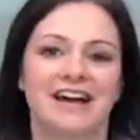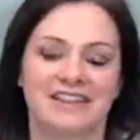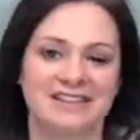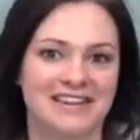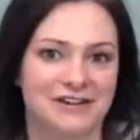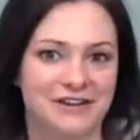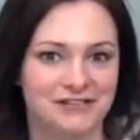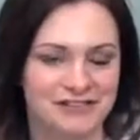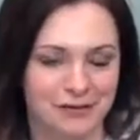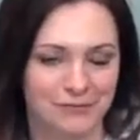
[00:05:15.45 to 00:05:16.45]
I think they could
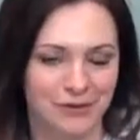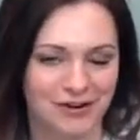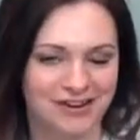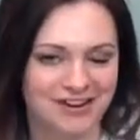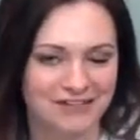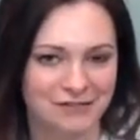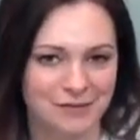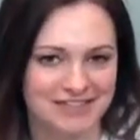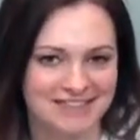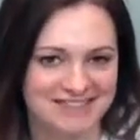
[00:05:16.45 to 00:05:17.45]
have done more
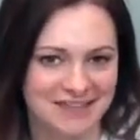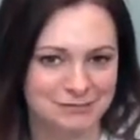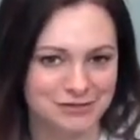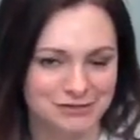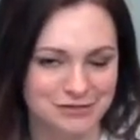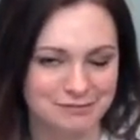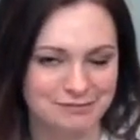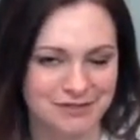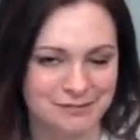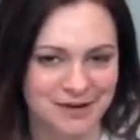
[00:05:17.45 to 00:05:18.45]
from a
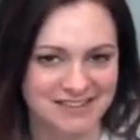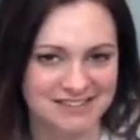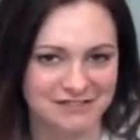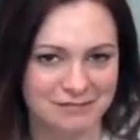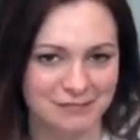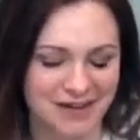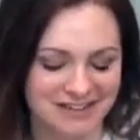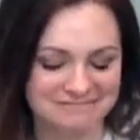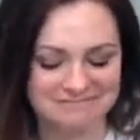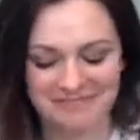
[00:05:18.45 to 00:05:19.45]
conceptual perspective,
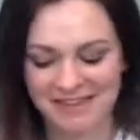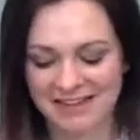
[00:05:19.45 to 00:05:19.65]
but